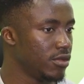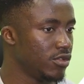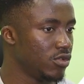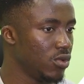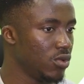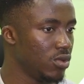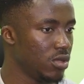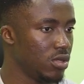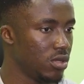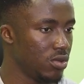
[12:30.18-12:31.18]
So
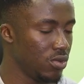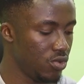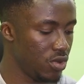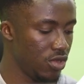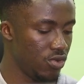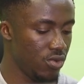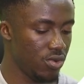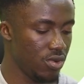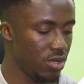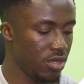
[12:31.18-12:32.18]
what do I do?
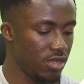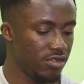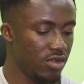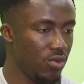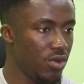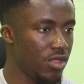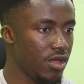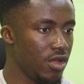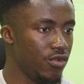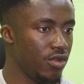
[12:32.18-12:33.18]
I say width
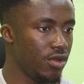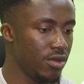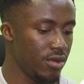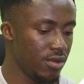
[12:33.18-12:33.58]
100.